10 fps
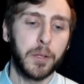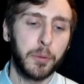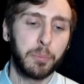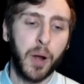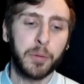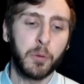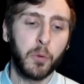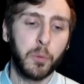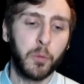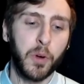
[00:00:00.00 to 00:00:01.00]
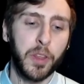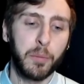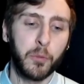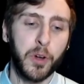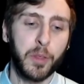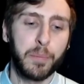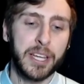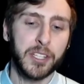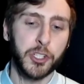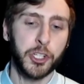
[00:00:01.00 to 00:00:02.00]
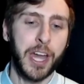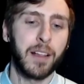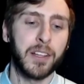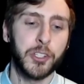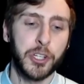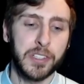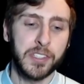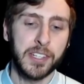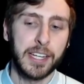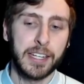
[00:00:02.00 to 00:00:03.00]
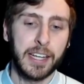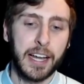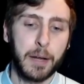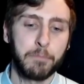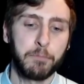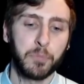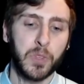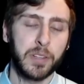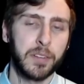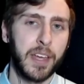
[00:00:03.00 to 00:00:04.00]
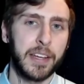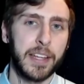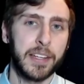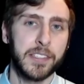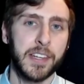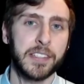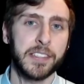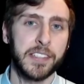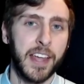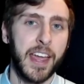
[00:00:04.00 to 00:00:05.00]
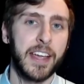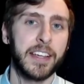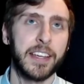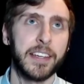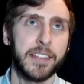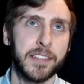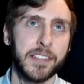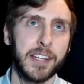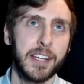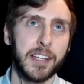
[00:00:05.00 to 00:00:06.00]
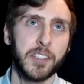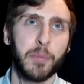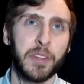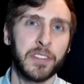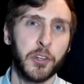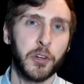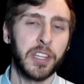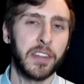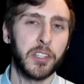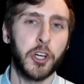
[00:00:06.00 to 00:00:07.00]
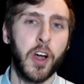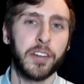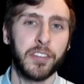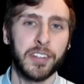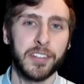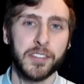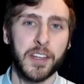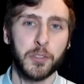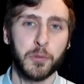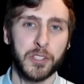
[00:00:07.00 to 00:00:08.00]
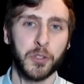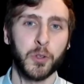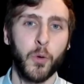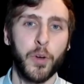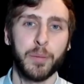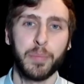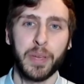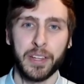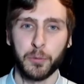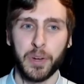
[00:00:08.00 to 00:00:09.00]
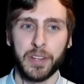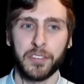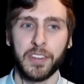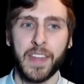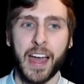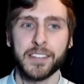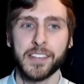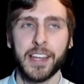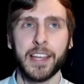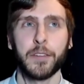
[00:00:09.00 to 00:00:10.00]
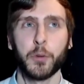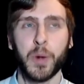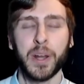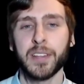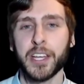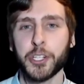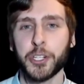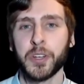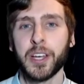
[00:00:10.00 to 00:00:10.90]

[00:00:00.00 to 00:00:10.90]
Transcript: probably one of the biggest challenges that exists today is something certainly that Jonathan has wrestled quite a bit with, and that's in the regulation